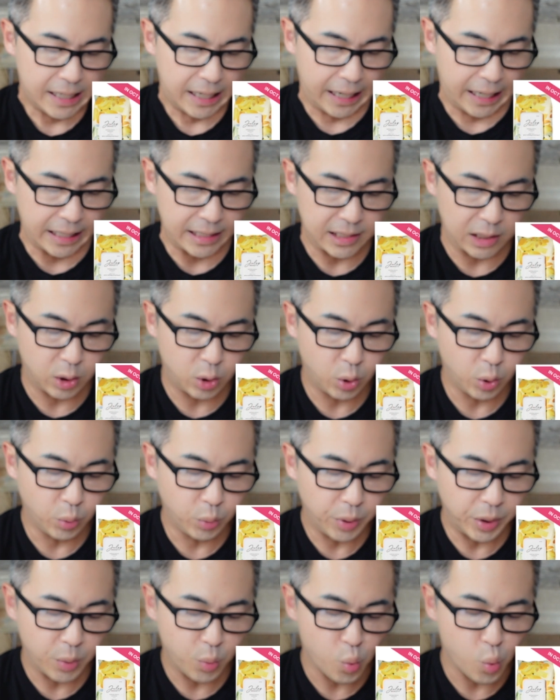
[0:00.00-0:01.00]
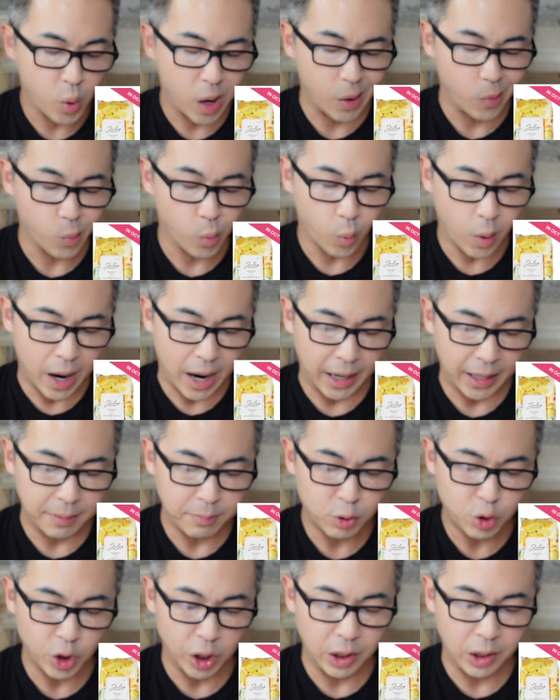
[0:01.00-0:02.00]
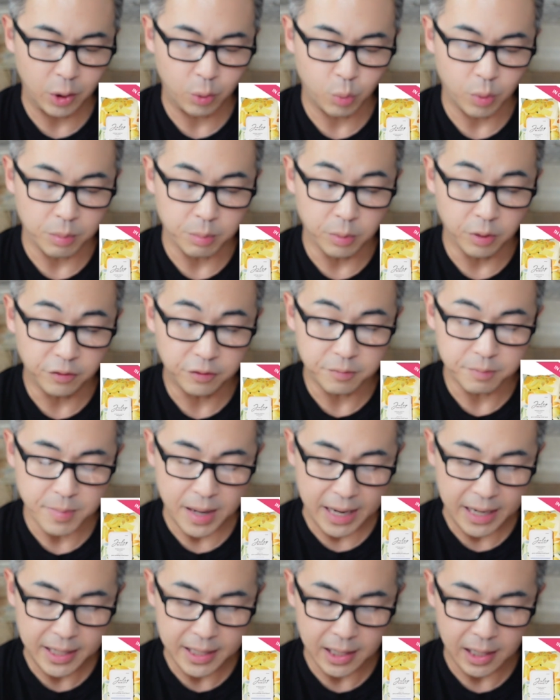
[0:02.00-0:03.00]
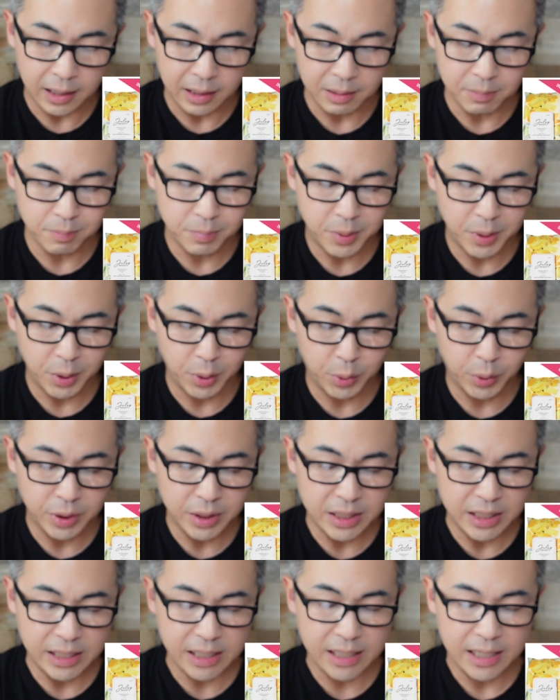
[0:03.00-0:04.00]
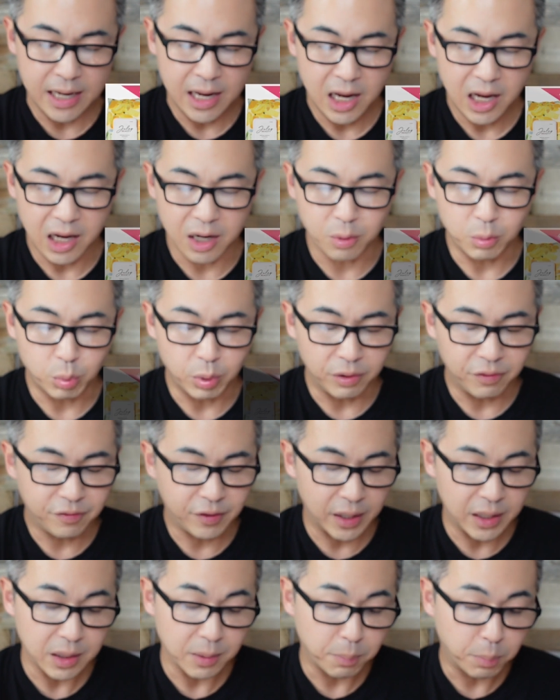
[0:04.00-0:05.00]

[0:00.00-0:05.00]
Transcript: And it's a two-in-one wipe, gently remove makeup, impurity, and refine the